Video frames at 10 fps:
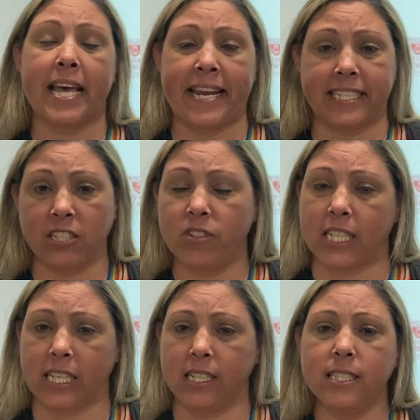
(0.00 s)
and
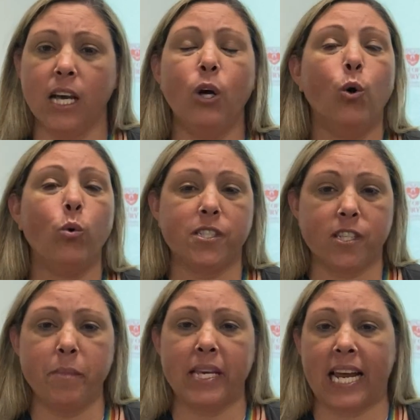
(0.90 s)
activities which
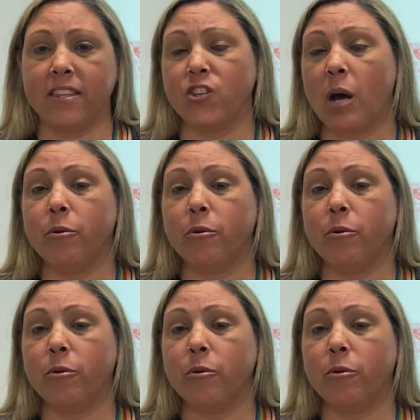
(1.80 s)
simulate the type